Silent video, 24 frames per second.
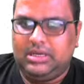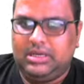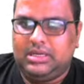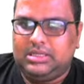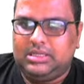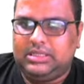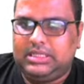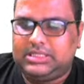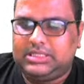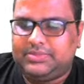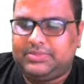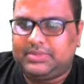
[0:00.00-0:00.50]

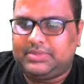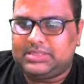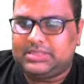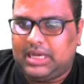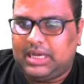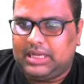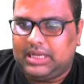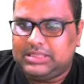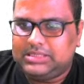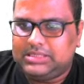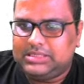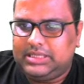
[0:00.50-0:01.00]
This was
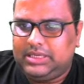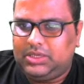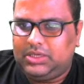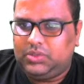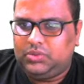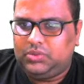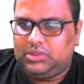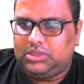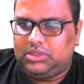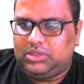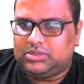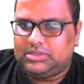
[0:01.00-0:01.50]
asked in
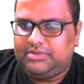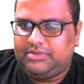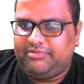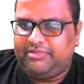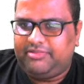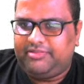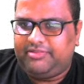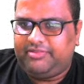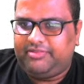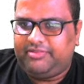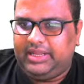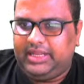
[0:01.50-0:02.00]

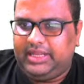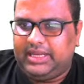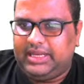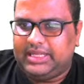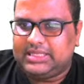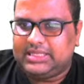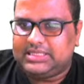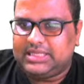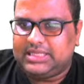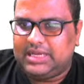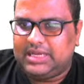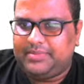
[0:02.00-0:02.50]
2015
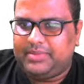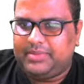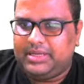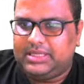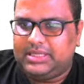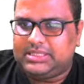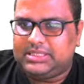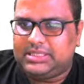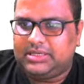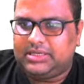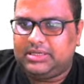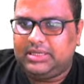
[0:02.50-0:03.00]

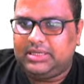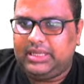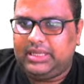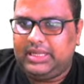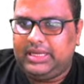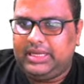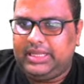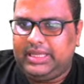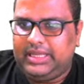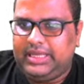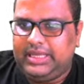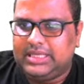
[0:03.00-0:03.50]
examination in
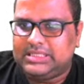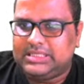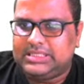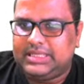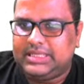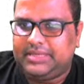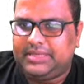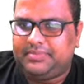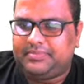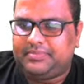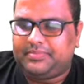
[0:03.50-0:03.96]
ESE.